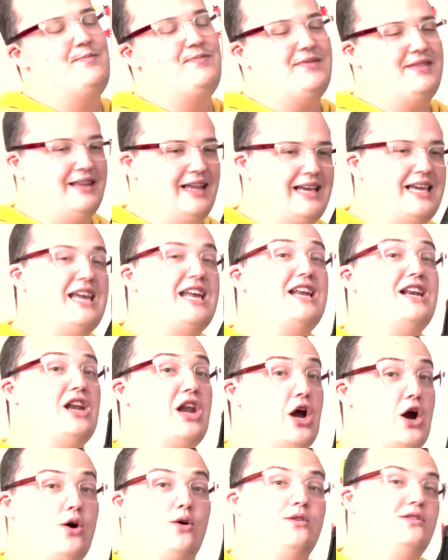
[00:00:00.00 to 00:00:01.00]
like he
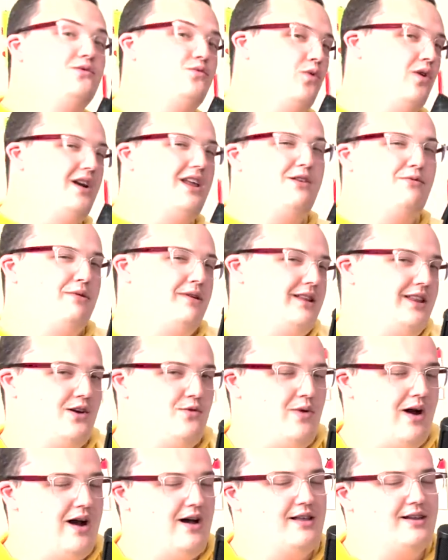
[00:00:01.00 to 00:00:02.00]
knows Woody really
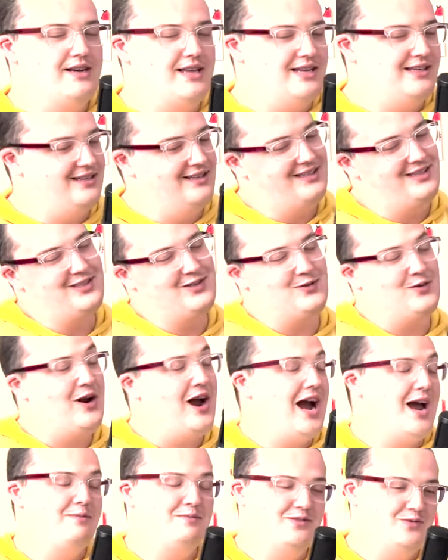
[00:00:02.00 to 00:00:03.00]
well, and he
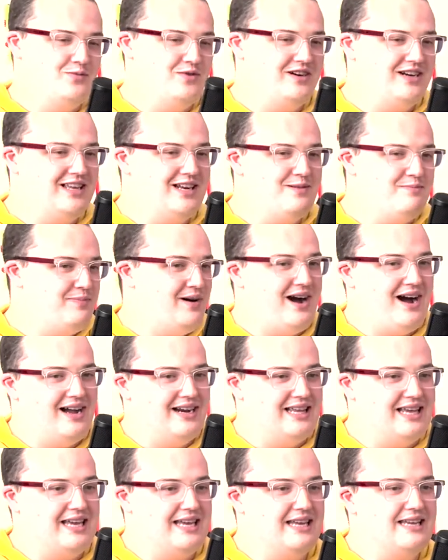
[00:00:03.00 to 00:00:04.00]
describes Woody to
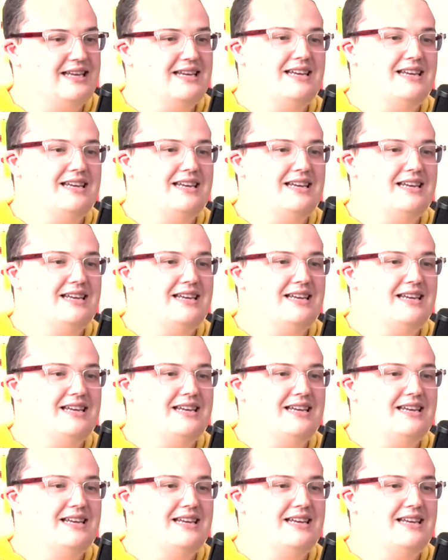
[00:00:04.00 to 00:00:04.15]
Bonnie,